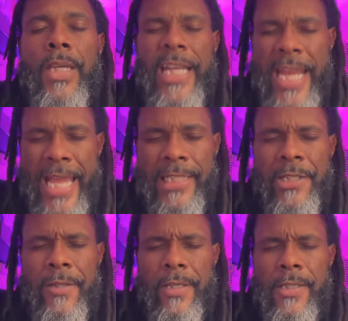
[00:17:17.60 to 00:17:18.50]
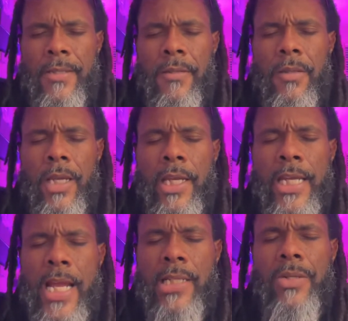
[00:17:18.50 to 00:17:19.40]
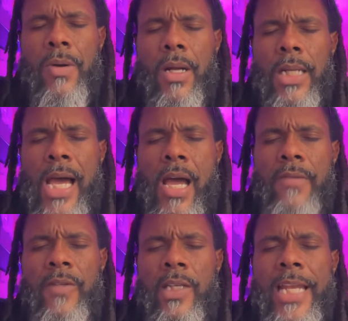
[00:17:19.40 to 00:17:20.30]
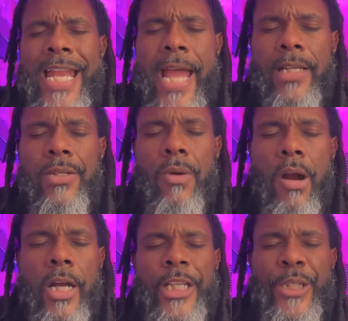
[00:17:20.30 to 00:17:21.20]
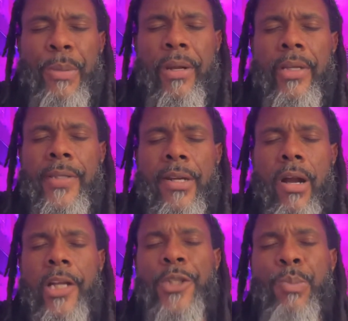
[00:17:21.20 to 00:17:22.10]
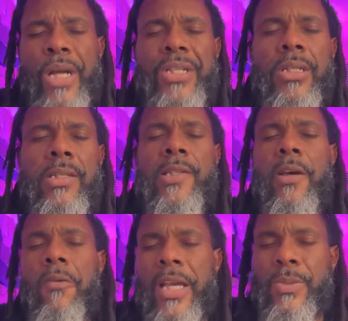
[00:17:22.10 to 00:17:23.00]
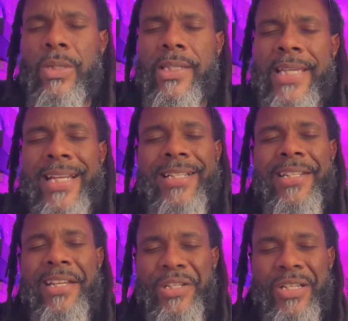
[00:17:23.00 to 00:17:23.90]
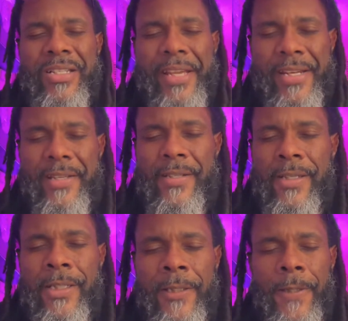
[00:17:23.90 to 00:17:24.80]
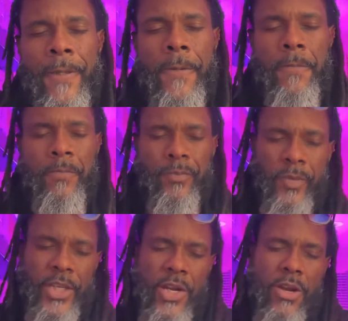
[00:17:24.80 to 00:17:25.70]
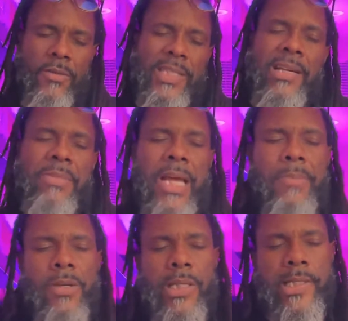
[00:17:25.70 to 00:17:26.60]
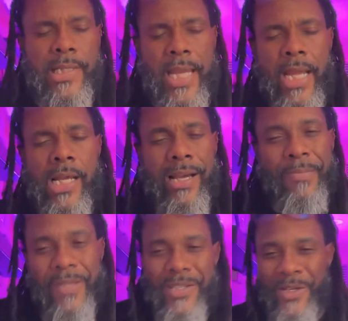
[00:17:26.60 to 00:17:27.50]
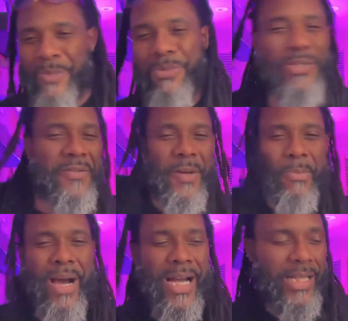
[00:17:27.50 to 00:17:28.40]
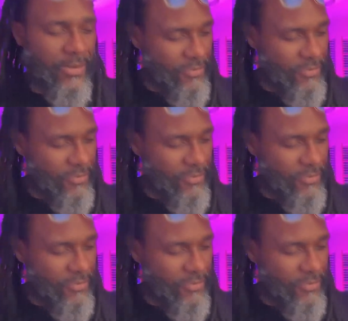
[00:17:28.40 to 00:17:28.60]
connect to this, and connect to our lives, and connect to our experience and our expression. So as we set intention, that is, sometime you can stand up and you can move your body